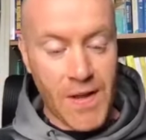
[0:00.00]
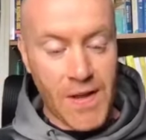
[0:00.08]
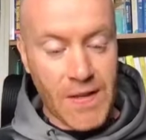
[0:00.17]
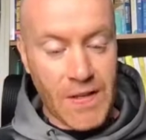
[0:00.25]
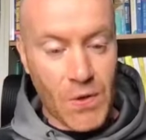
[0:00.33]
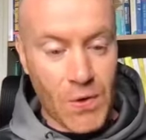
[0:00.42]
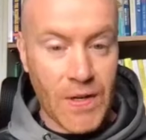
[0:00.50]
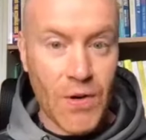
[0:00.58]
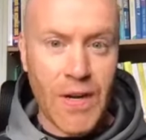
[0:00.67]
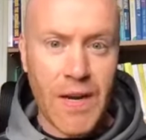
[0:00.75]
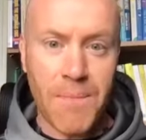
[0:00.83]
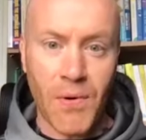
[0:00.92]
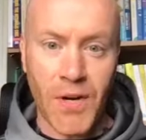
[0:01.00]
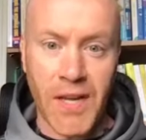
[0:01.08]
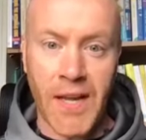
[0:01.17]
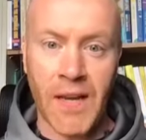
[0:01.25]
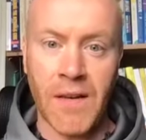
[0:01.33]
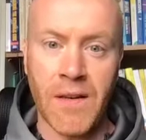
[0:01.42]
So it's looking at putting
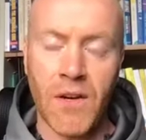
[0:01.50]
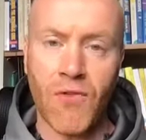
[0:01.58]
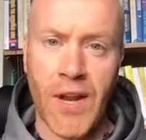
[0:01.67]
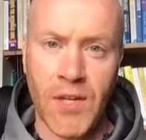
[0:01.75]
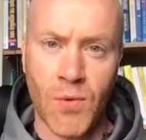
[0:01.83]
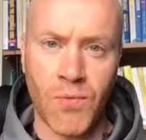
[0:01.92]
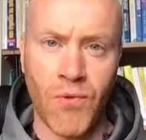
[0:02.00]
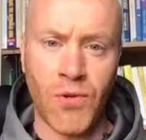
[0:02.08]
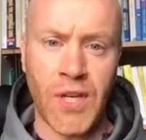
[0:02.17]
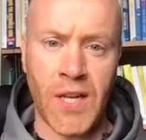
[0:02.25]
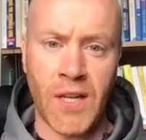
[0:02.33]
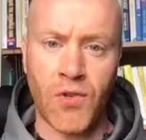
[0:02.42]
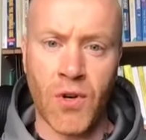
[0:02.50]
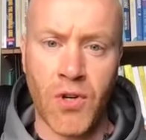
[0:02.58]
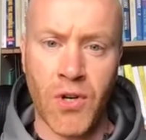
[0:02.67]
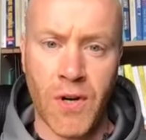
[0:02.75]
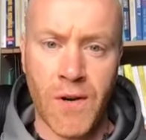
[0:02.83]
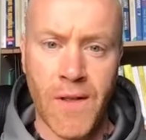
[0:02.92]
in gradual routine and
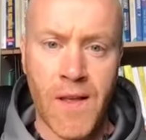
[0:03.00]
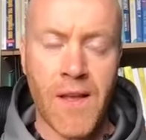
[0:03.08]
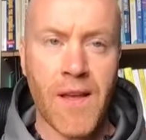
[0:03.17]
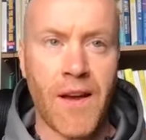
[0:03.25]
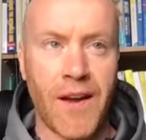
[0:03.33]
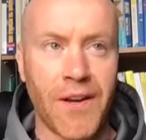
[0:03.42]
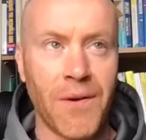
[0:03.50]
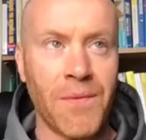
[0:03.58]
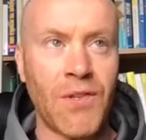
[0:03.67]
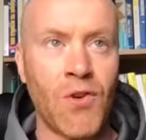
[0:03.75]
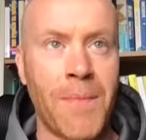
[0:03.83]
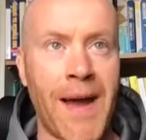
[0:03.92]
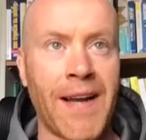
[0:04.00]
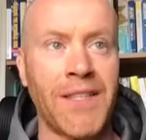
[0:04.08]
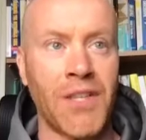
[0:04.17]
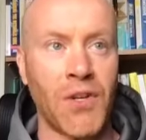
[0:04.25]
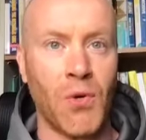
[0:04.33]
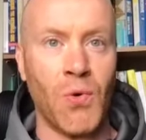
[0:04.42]
structure. I always go back
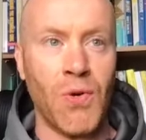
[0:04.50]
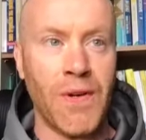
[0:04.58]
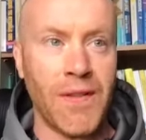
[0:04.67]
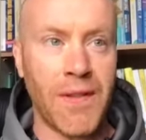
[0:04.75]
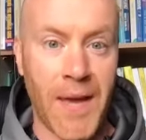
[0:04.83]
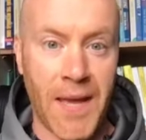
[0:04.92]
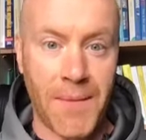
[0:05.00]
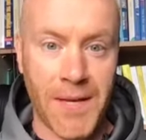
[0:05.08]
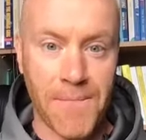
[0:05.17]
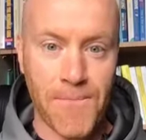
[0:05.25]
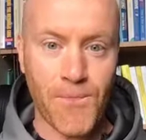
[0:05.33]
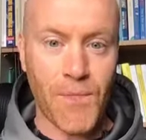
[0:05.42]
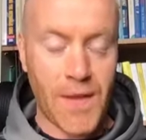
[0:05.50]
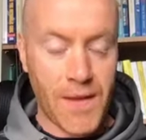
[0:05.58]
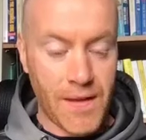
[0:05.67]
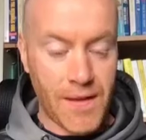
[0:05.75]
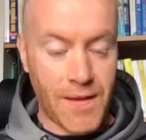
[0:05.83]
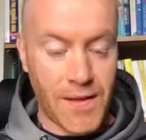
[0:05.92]
to the baby.
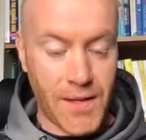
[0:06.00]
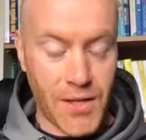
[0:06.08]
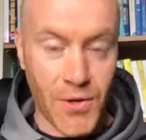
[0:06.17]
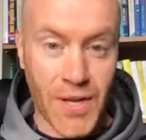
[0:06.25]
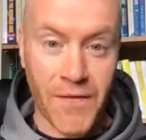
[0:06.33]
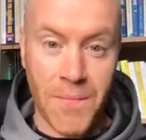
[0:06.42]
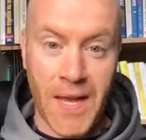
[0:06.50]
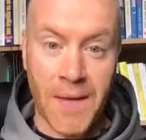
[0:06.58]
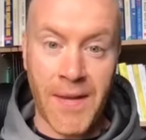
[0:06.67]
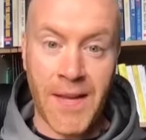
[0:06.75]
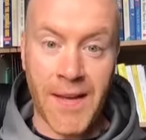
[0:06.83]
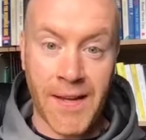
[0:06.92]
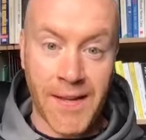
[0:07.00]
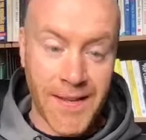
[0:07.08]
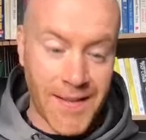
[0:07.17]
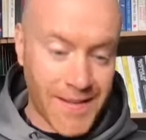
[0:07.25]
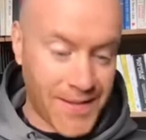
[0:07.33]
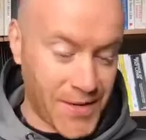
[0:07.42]
You give a baby a
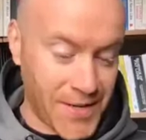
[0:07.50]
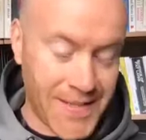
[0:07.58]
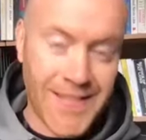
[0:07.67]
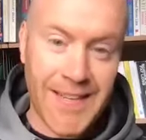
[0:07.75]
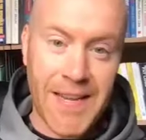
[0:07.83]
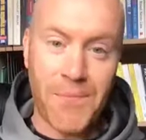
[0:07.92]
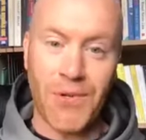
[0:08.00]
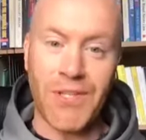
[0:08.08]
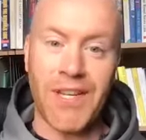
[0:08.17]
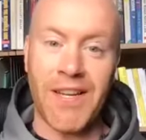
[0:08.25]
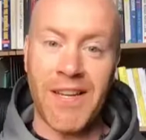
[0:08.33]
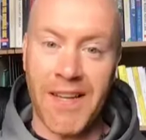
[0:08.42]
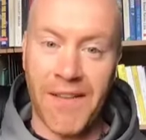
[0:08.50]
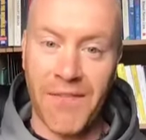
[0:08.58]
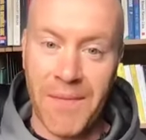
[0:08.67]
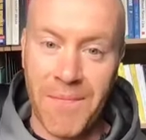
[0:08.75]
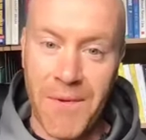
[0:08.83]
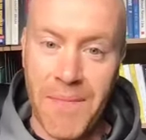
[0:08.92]
certain sleep routine, you give
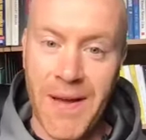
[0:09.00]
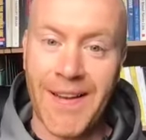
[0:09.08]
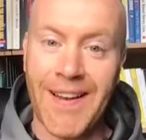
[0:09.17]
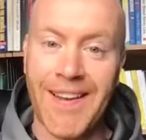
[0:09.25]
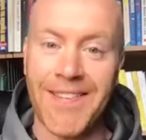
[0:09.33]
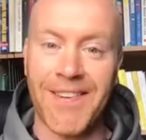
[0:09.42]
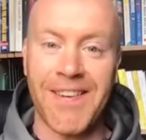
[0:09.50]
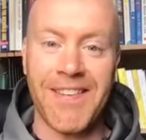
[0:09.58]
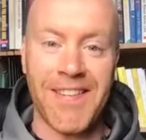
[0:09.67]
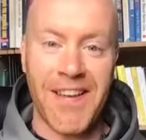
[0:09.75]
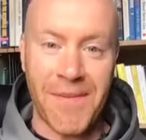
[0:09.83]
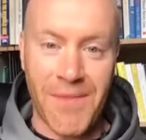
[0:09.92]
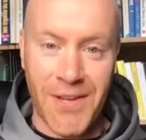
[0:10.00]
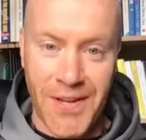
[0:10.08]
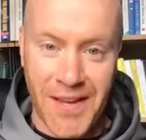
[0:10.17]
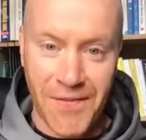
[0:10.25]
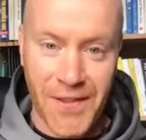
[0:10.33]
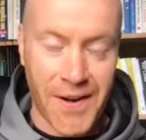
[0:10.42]
them their bottle at a certain time, you
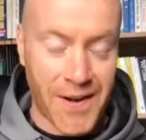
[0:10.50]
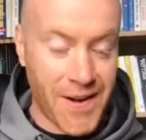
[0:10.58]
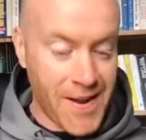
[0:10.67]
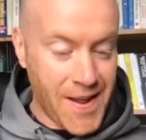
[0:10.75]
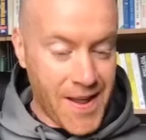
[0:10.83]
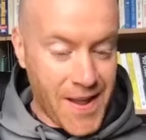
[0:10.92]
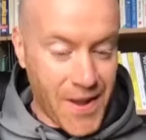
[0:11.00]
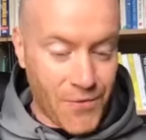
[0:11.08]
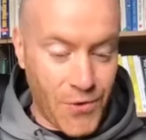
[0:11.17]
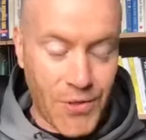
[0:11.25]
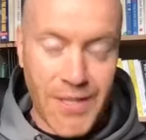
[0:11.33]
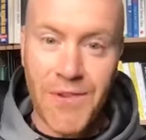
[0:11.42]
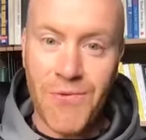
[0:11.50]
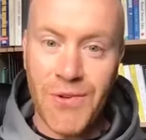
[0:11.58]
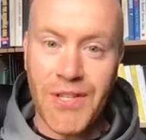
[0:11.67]
give their routine.